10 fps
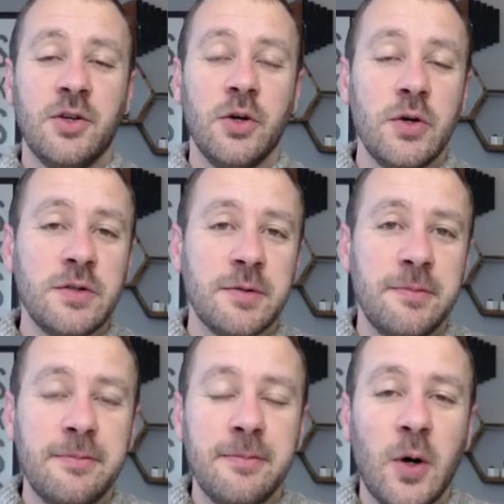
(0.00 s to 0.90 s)
Good
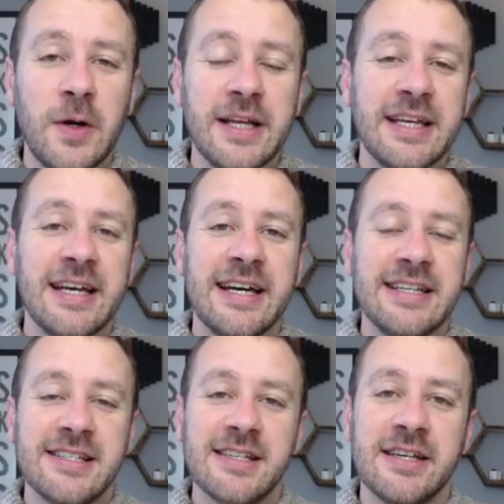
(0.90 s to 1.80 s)
morning,
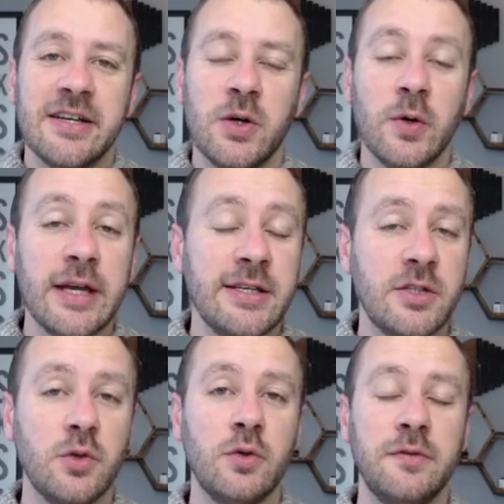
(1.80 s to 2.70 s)
guys. Okay,
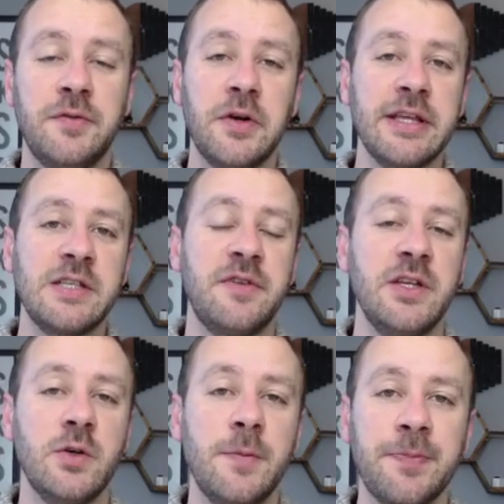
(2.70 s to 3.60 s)
so for this
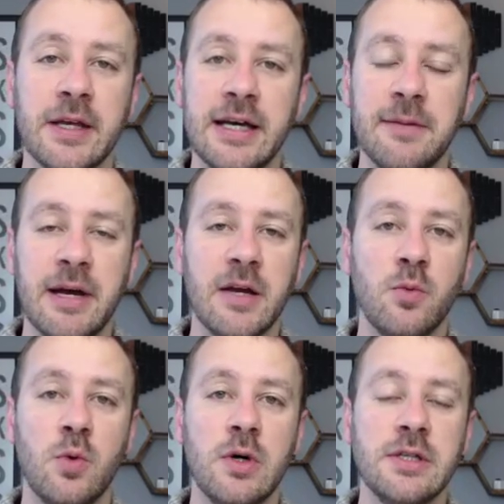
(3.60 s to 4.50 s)
video, I
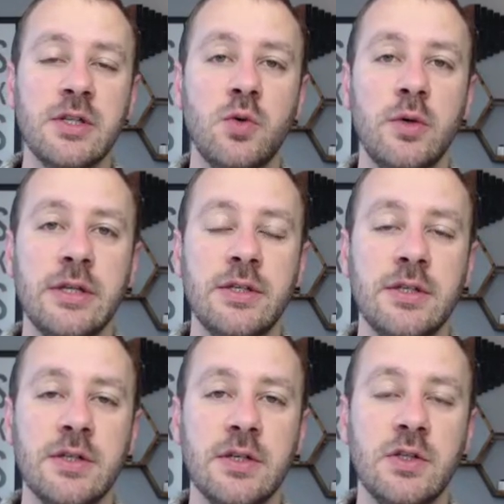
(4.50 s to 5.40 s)
was going
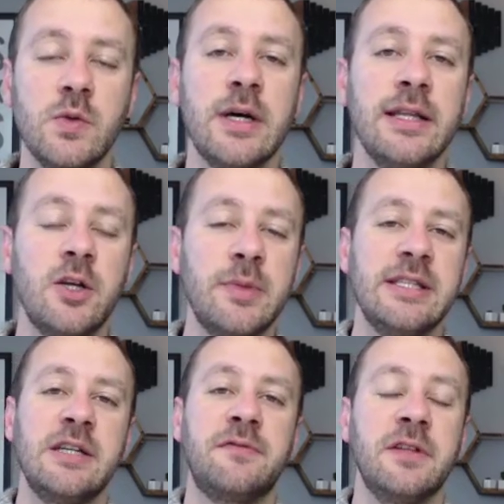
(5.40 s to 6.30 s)
to do it a little
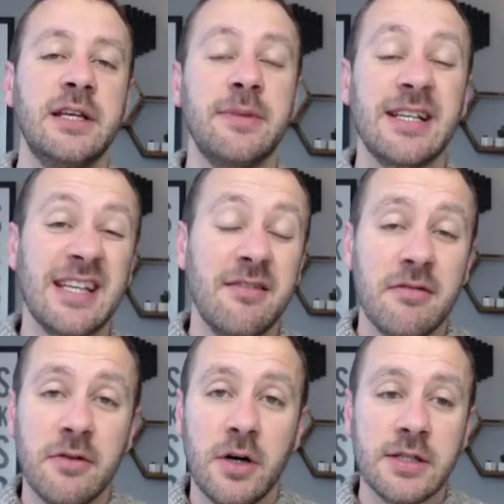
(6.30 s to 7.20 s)
bit differently because I
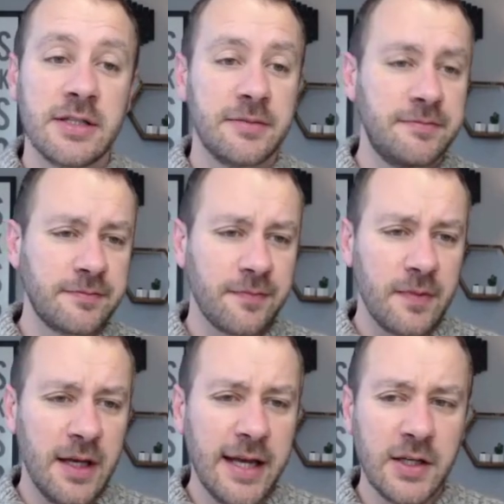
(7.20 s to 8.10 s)
thought
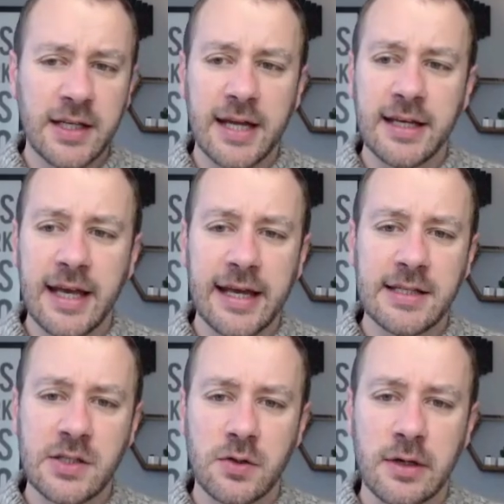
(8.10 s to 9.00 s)
I could kind of get
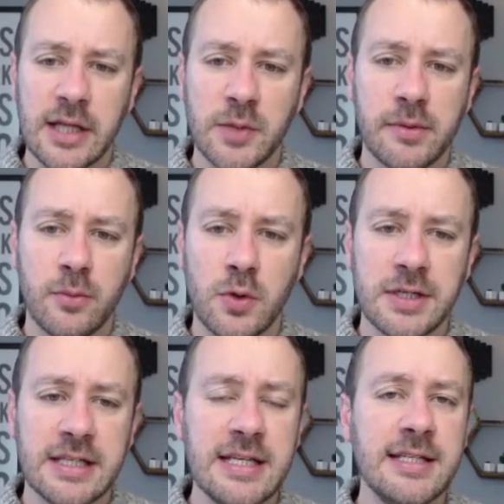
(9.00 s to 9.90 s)
into a little bit more
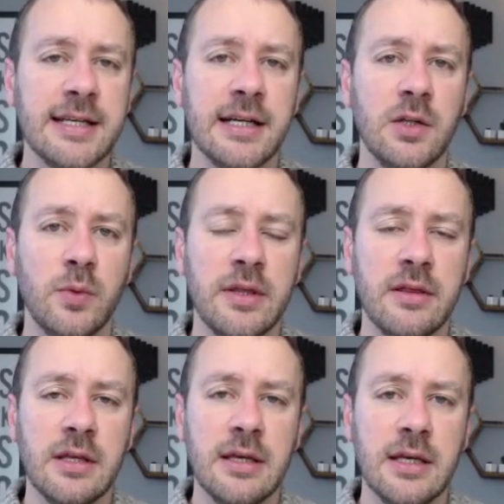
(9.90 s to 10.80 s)
detail
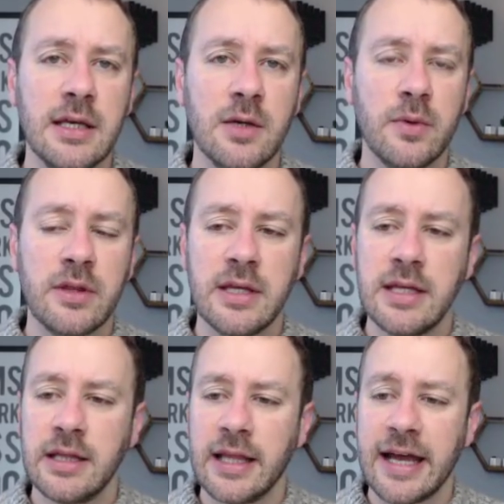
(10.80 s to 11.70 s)
with the
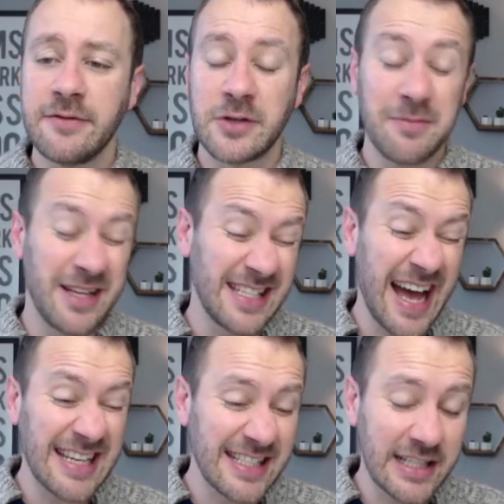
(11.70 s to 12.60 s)
live trade, but it's
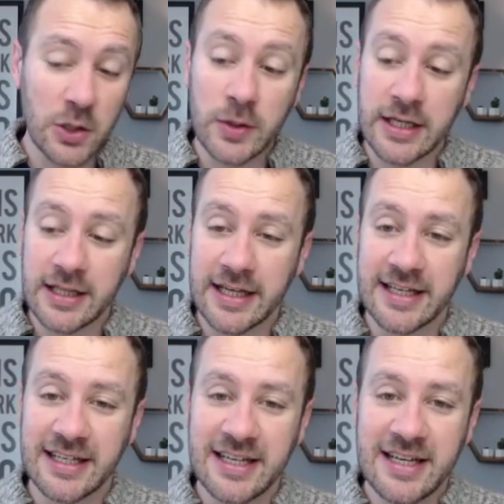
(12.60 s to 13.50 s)
actually looking
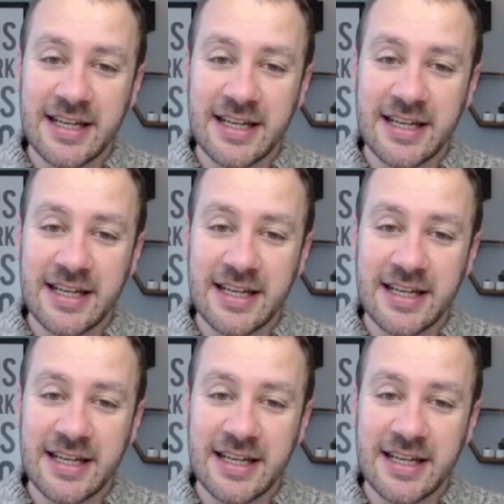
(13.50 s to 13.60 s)
like